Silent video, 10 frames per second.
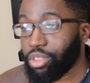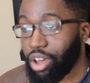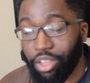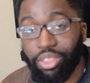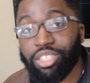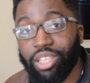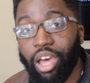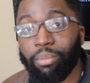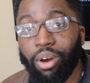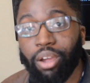on this
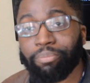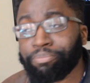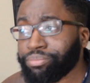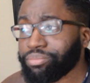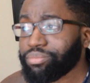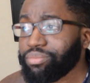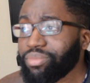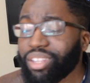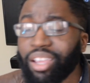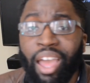soundbar,
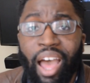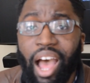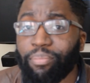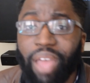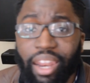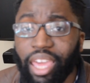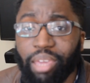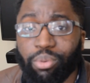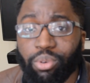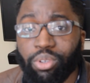I'm not
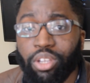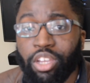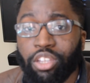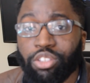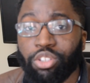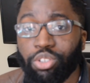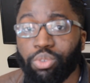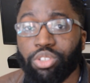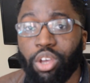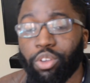able to do
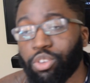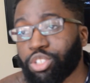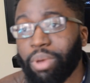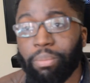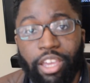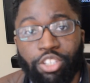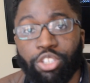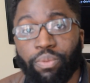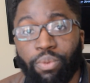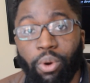so using my
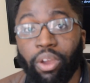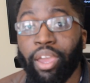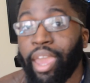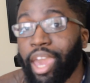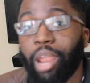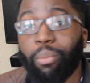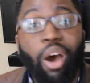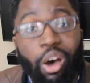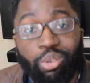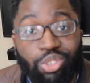PlayStation 4. And I'm
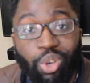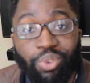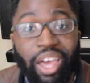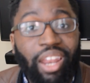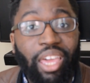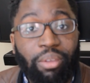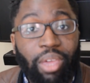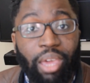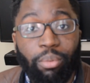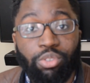also not
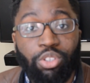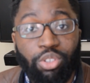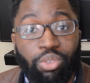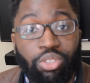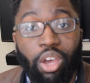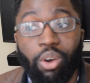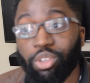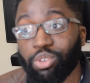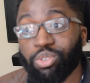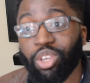able to do so
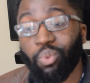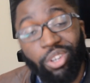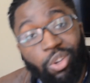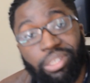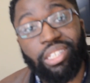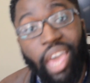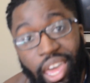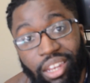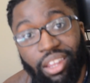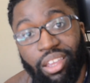using Windows 10.
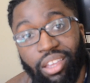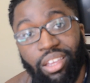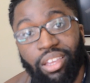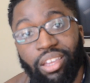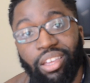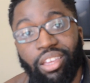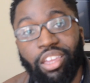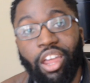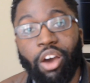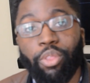
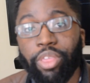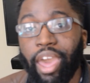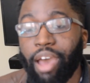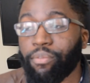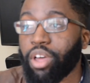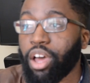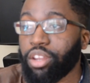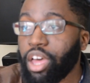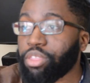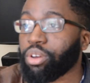They have
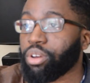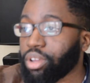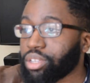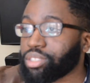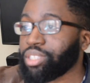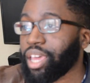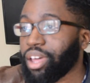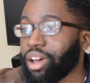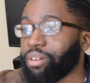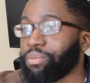another set
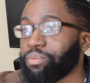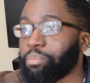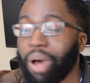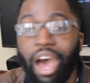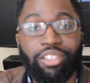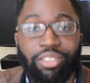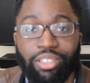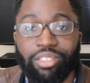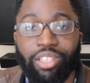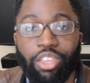of
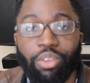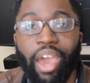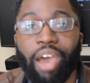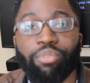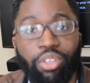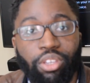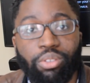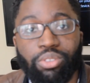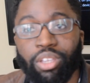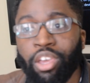boxes that you have to
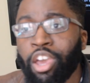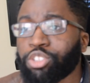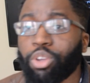use. So